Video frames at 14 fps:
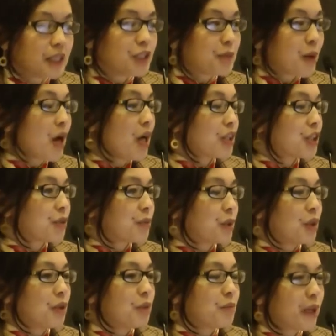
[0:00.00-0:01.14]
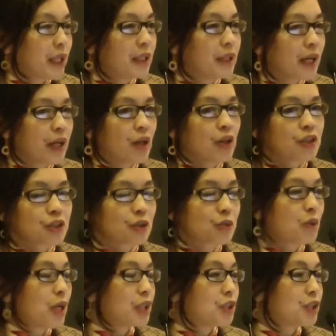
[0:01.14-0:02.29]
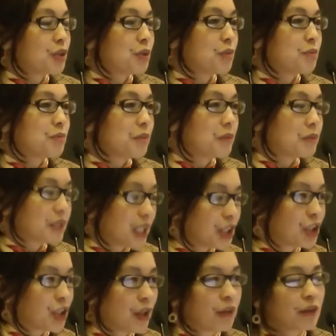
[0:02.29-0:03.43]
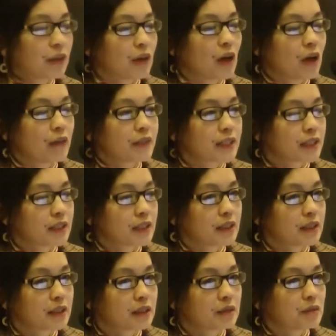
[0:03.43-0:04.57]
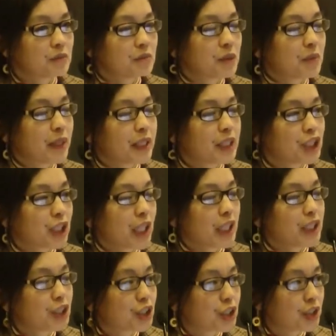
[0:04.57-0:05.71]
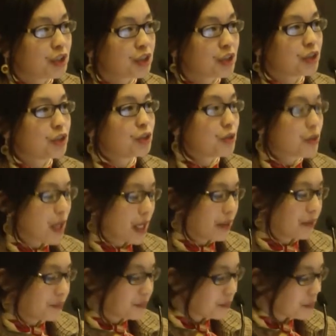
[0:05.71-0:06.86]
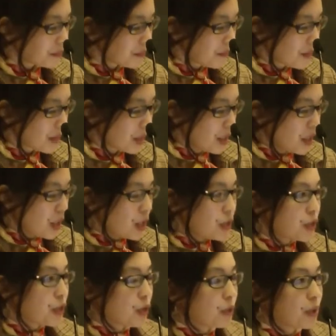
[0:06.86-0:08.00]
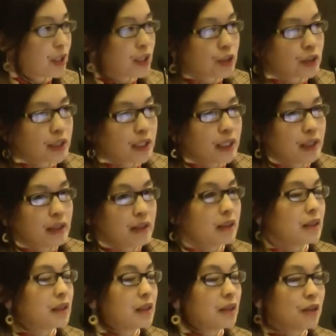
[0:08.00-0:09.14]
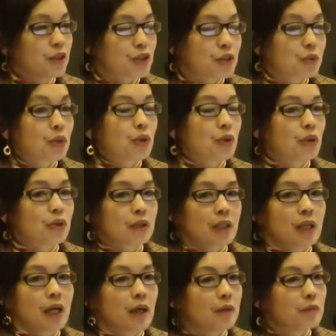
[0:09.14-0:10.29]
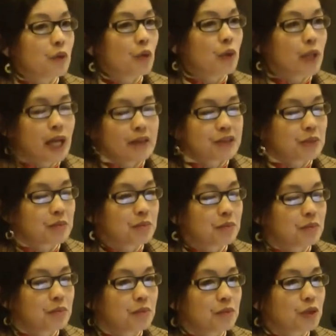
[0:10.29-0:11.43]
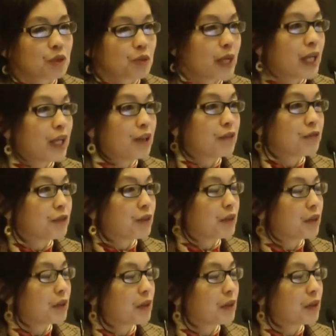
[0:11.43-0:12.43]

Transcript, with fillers: is possible, but I also want to touch on, obviously, the many challenges to that. So clearly, in this world, we have some grave